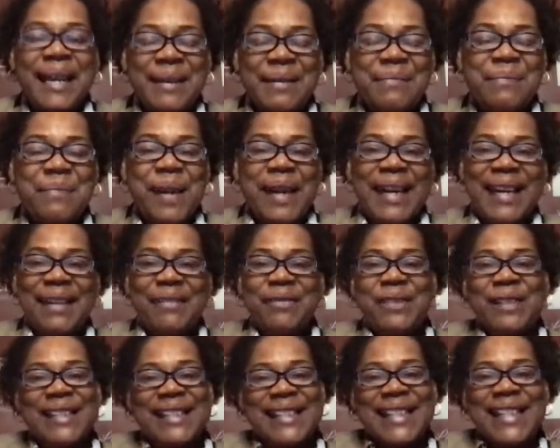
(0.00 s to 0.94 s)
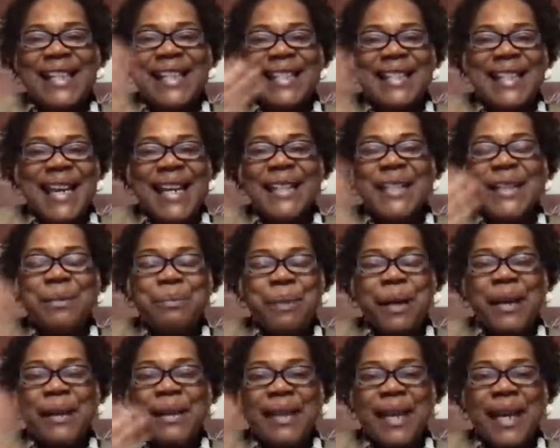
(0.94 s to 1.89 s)
Amen. We'll see you next
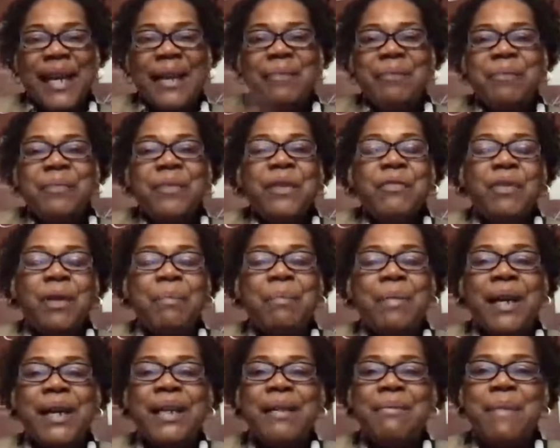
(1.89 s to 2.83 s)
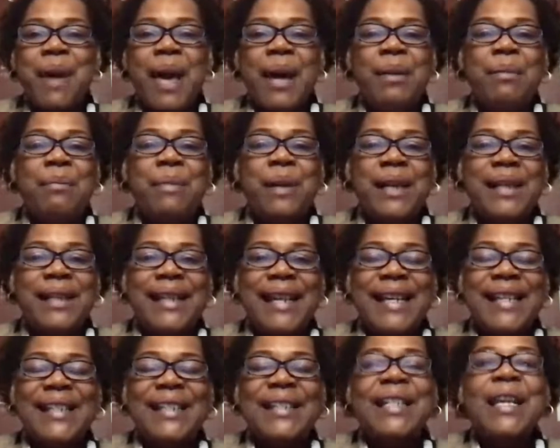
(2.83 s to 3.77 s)
Monday for Money Matter
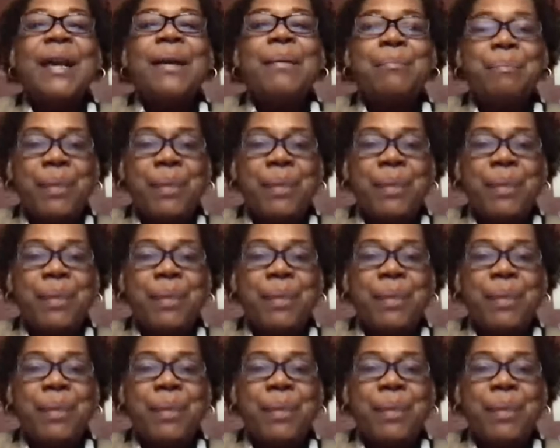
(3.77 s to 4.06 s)
Mondays,